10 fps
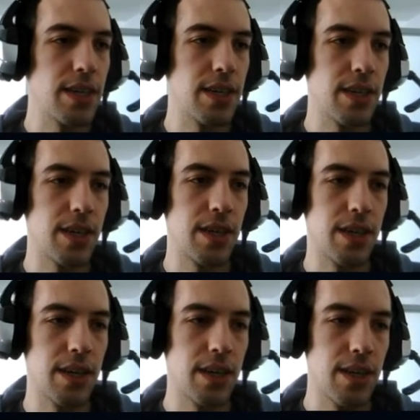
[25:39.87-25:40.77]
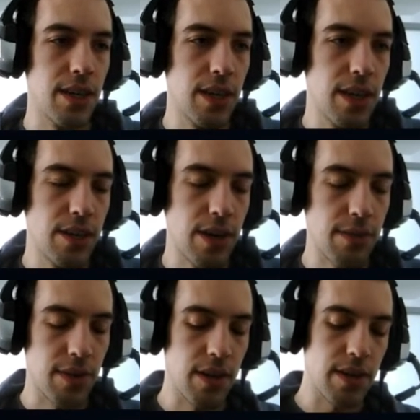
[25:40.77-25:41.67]
you have a
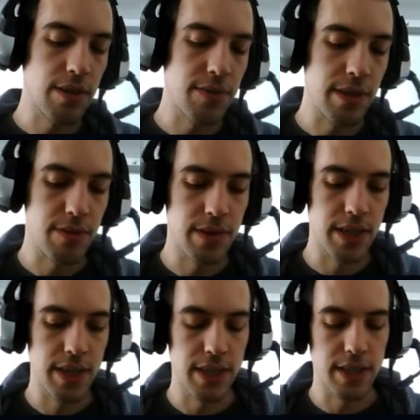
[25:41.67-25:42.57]
lot of different